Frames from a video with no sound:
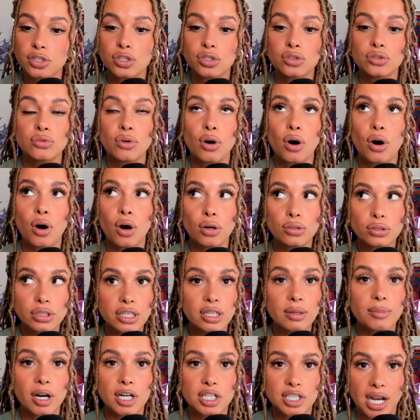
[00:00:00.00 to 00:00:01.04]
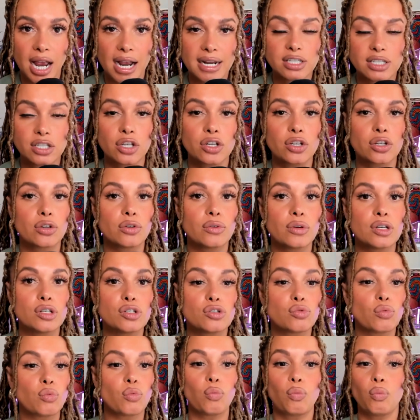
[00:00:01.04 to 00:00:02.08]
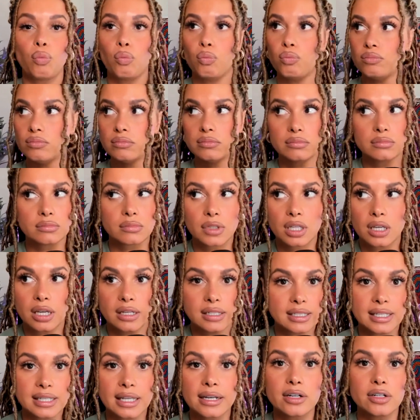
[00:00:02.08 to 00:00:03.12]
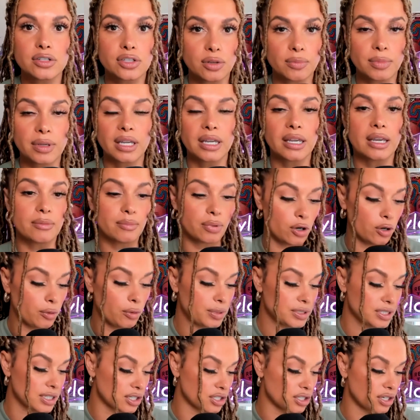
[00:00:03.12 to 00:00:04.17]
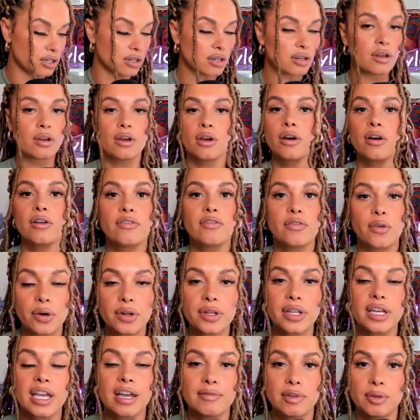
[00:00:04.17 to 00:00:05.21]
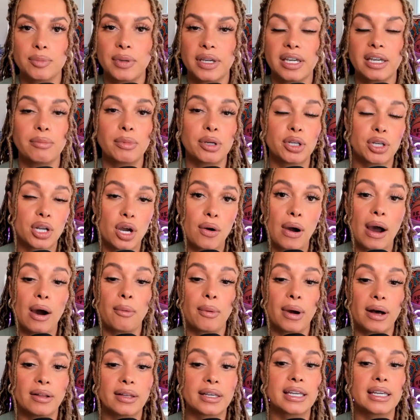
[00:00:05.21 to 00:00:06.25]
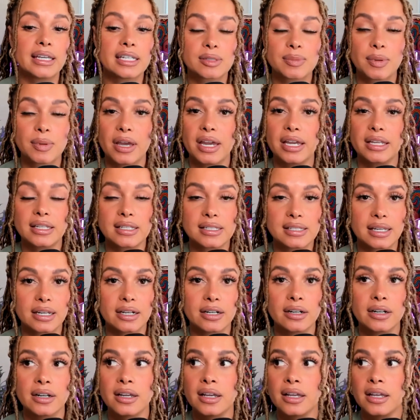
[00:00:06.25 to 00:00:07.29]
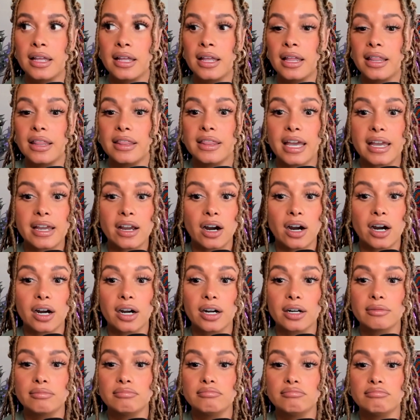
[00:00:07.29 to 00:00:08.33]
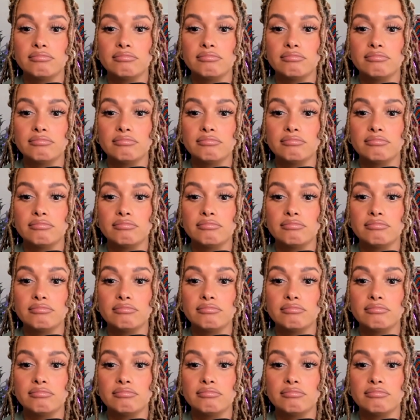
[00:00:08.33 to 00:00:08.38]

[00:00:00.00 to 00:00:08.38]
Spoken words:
to only Lamar Jackson, who is considered to be in pole position for the MVP, and we know how well he is playing this year. They are